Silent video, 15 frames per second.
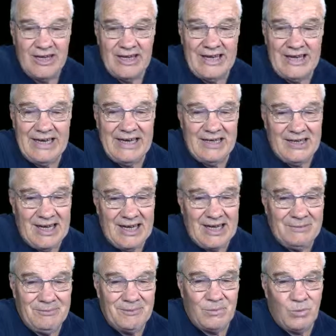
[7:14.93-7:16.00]
And
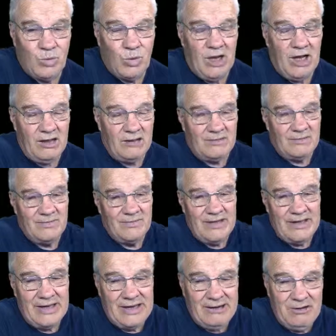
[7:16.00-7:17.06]
well,
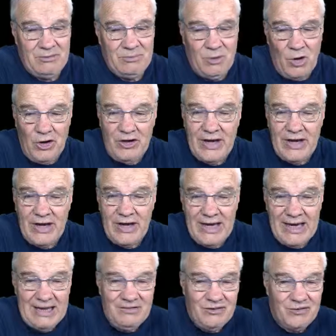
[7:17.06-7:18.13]
Harry Potter
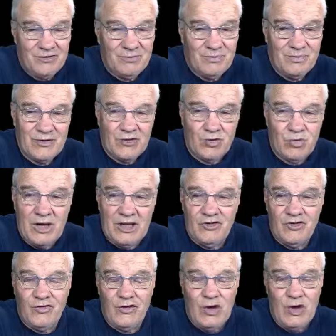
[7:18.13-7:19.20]
fans, this
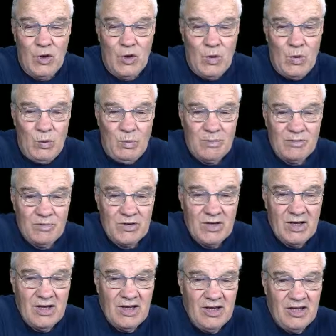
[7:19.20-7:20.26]
one's for you.
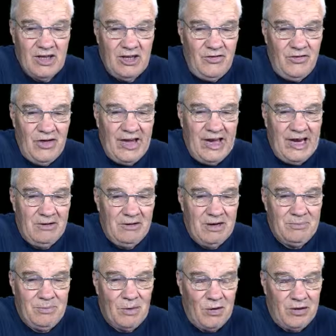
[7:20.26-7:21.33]
In the
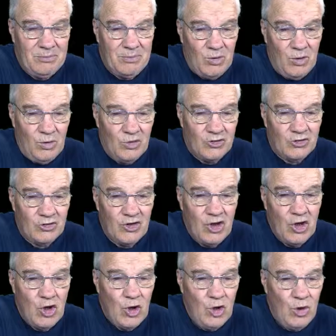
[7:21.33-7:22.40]
Harry Potter books,
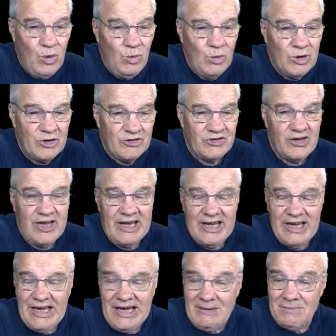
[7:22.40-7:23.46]
who was
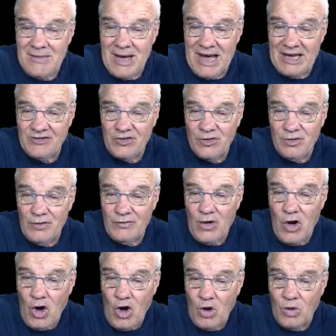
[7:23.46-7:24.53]
the headmaster of
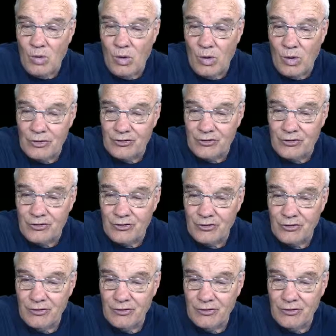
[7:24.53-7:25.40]
Hogwarts?